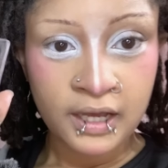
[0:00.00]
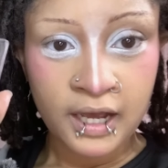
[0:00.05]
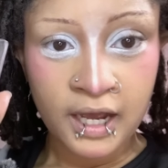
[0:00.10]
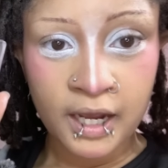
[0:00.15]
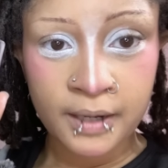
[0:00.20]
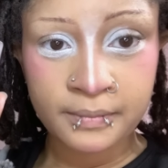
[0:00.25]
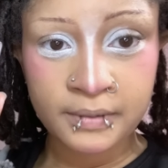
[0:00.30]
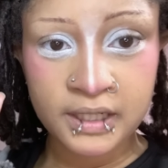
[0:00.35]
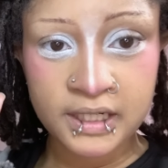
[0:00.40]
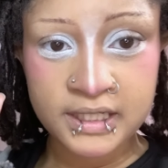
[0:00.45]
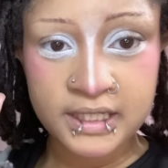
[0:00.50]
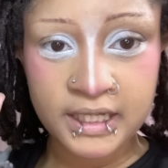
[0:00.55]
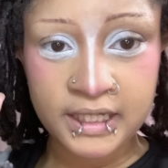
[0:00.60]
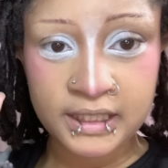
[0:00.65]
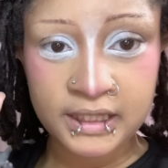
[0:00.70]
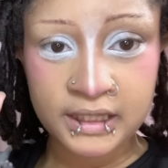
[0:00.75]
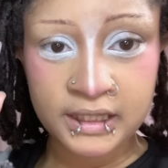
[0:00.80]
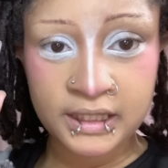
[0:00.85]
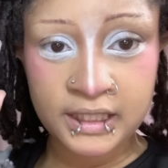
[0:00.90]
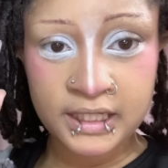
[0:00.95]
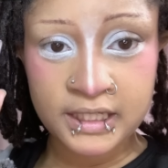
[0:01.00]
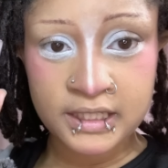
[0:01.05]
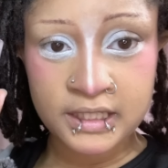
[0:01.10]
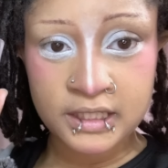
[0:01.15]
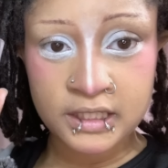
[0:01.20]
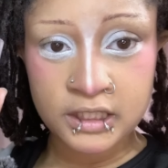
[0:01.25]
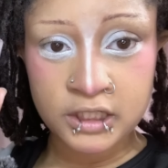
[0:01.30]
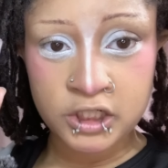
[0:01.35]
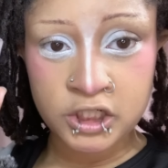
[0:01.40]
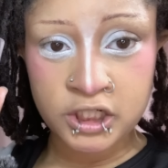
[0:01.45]
I'm gonna take
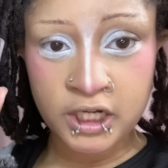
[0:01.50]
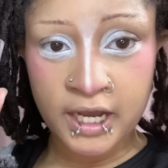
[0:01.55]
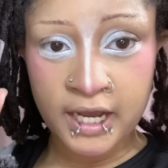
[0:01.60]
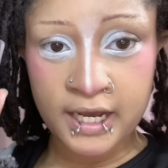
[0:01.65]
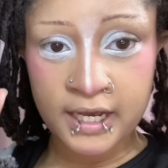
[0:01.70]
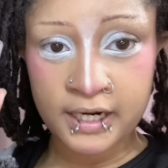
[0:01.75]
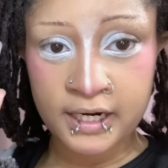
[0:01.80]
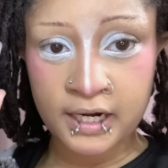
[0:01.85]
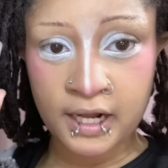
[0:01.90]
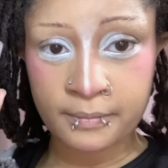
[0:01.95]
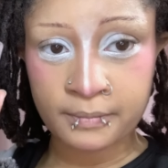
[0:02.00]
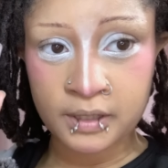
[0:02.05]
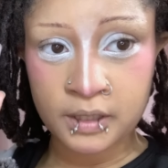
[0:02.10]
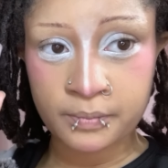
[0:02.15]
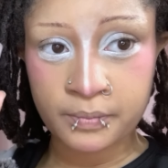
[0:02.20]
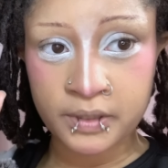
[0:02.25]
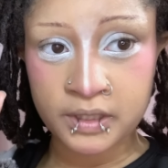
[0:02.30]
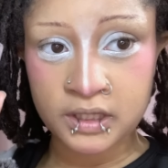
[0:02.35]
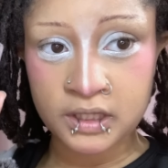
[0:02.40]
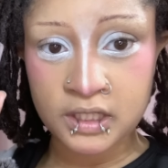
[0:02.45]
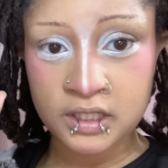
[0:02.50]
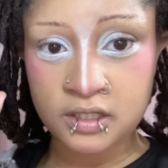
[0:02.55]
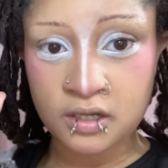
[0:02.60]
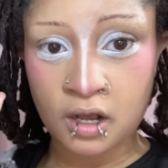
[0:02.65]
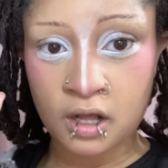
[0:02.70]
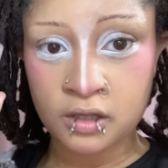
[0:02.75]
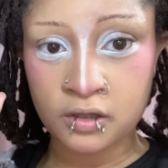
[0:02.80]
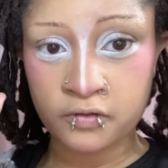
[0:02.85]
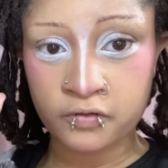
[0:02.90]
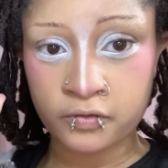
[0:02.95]
this shade and I'm gonna put this
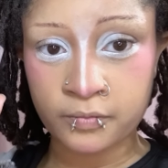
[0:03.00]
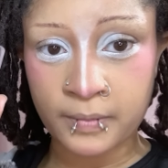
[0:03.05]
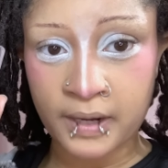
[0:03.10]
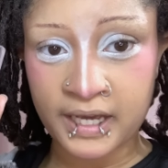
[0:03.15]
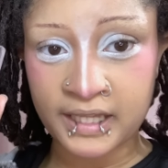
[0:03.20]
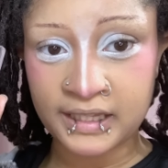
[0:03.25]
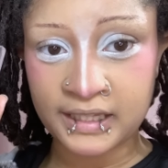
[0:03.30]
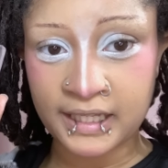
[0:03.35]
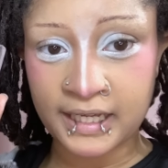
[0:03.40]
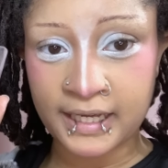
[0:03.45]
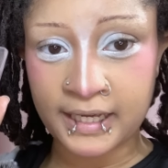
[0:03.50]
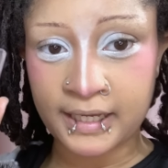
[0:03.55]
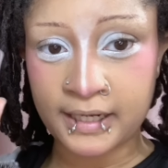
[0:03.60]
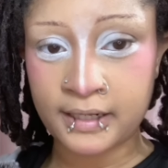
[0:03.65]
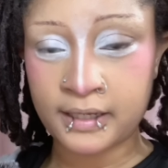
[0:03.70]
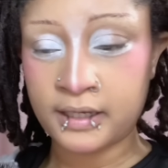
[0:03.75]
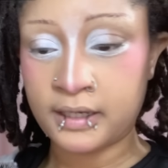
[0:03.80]
all over my lid,